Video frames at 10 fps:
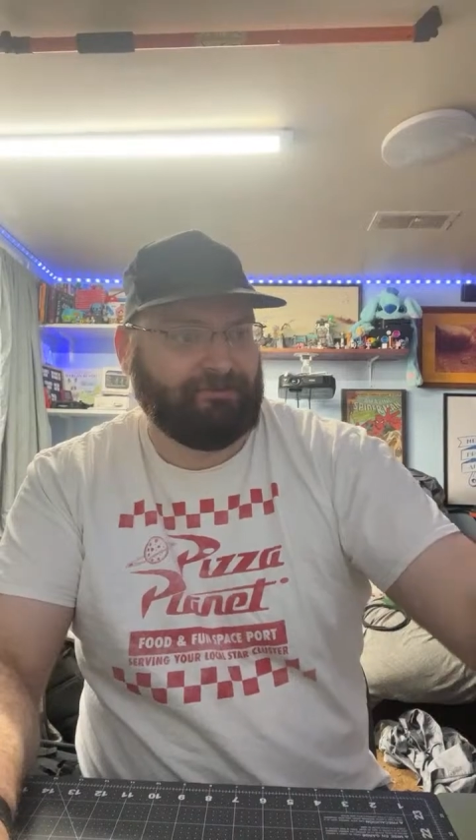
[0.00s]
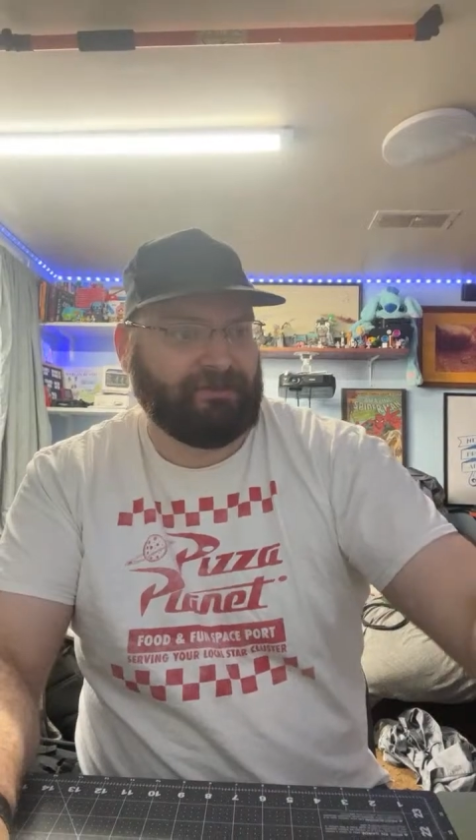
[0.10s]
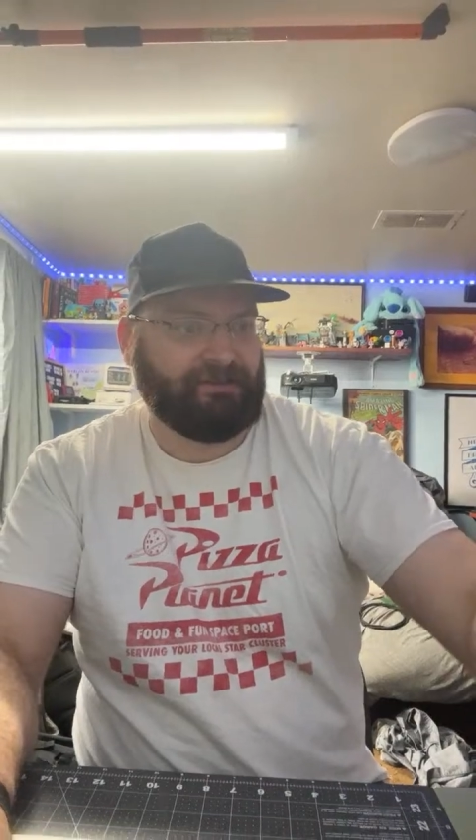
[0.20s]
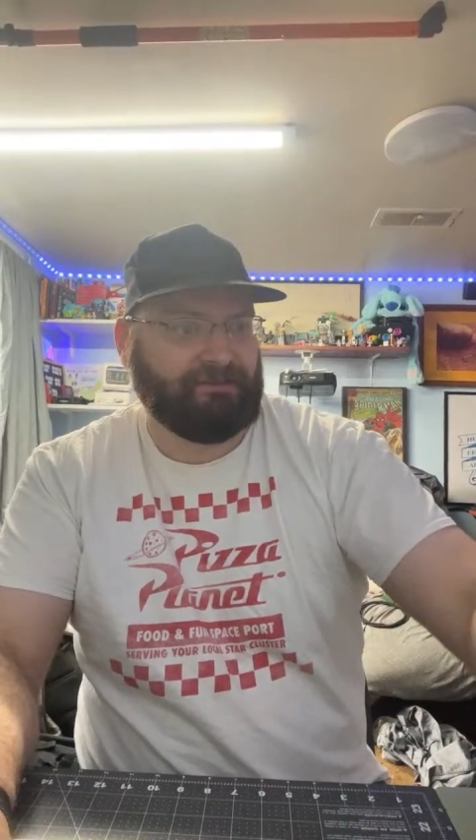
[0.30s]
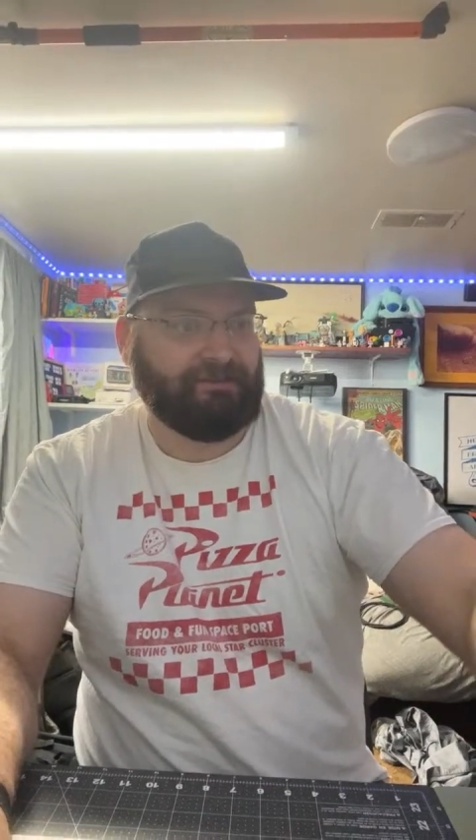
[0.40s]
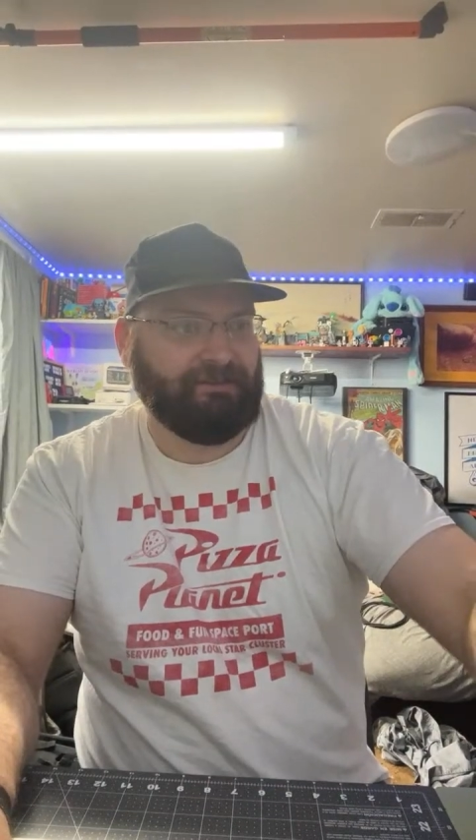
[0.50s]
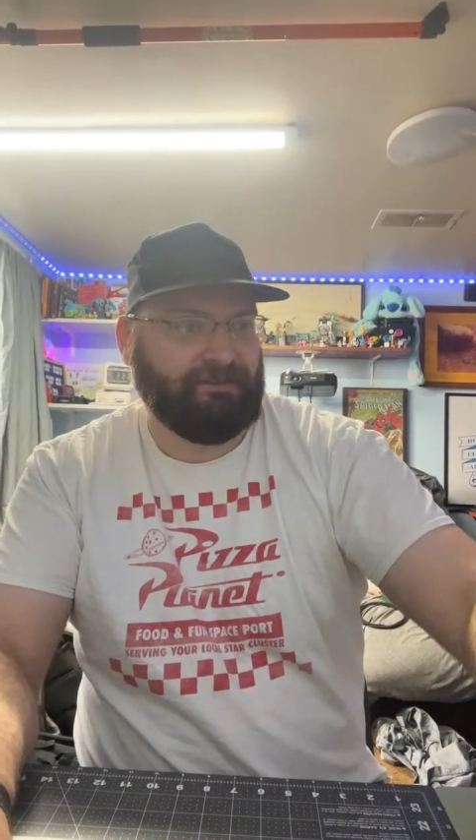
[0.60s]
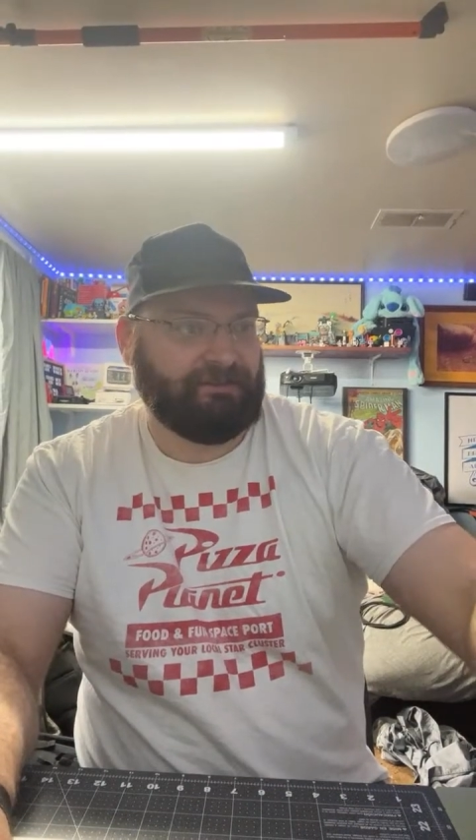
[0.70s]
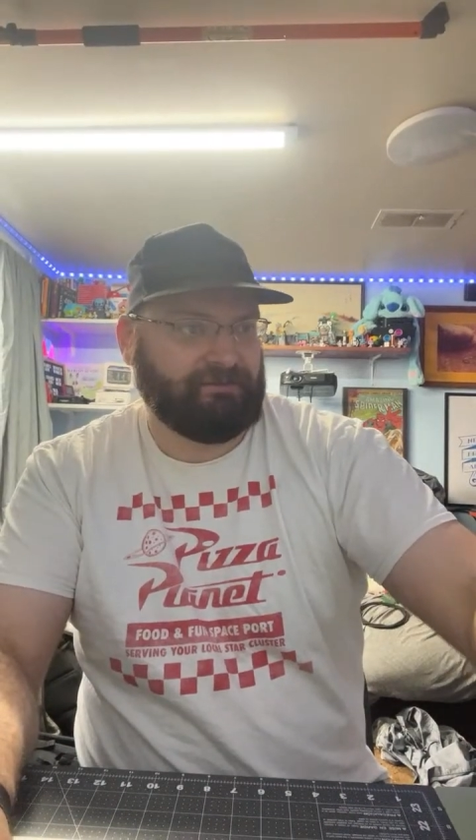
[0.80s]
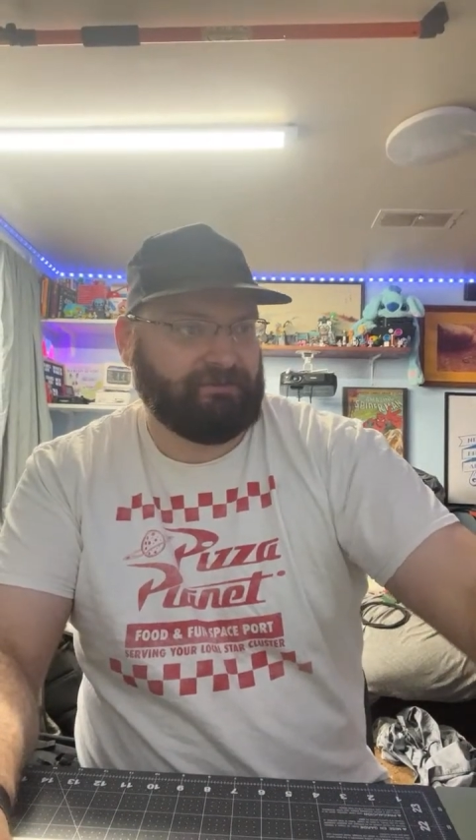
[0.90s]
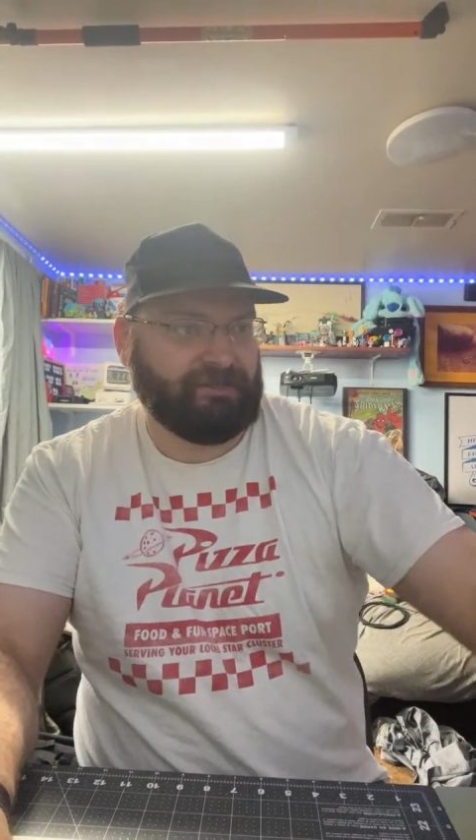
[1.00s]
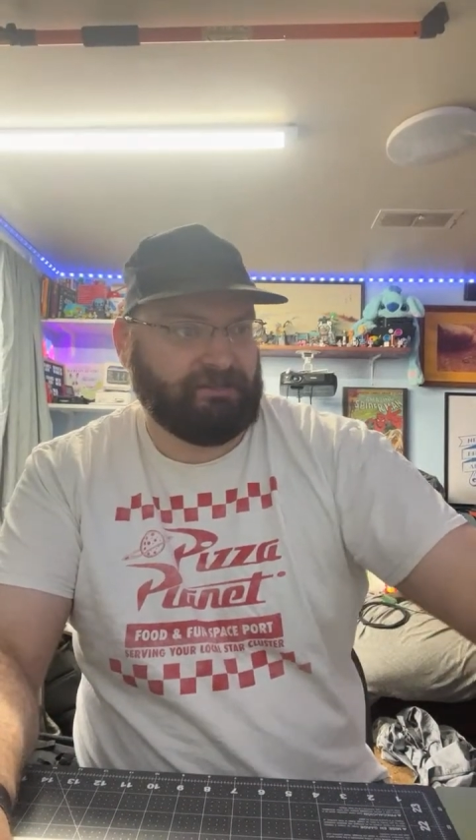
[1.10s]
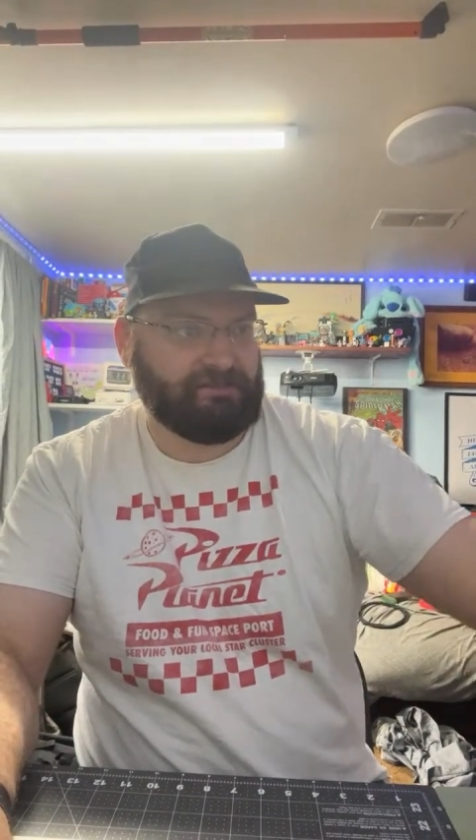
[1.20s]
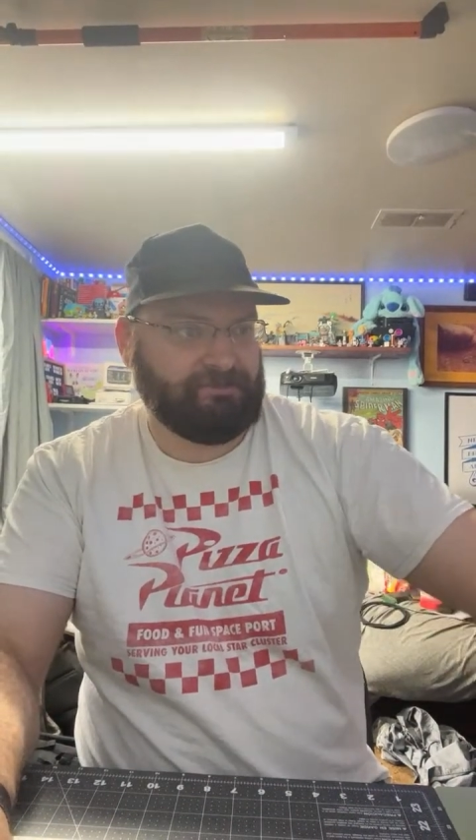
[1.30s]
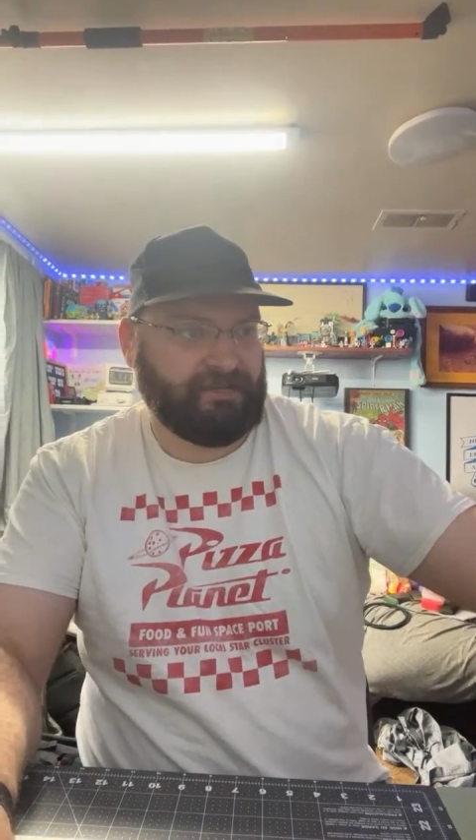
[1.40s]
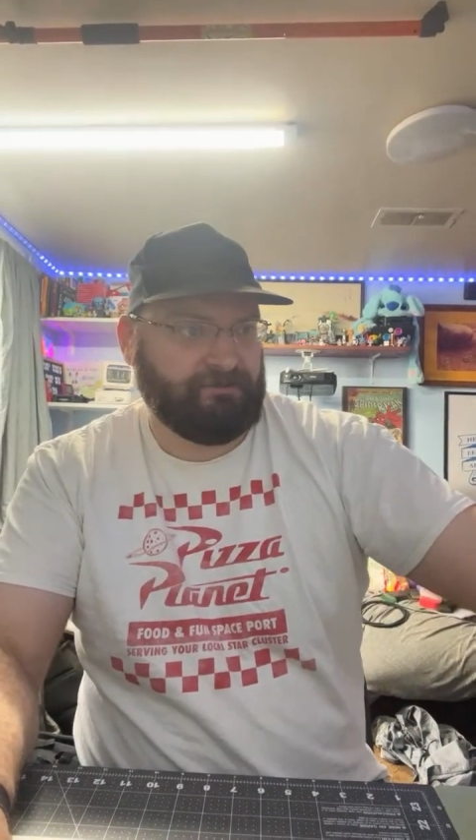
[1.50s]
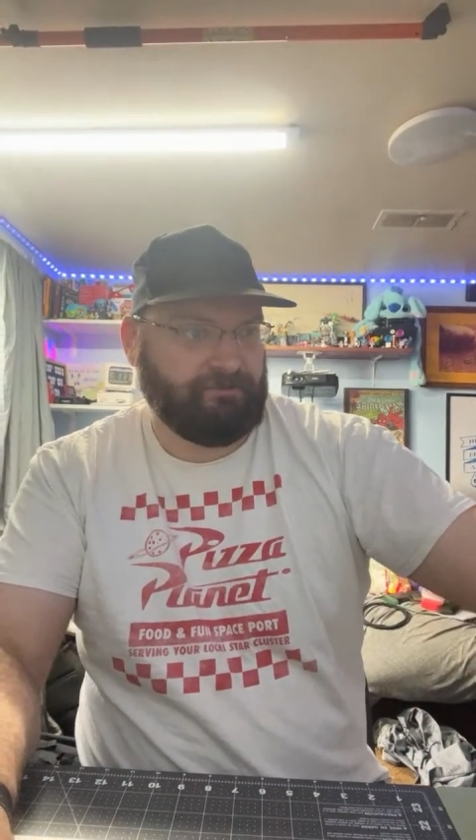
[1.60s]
a little bit less bad.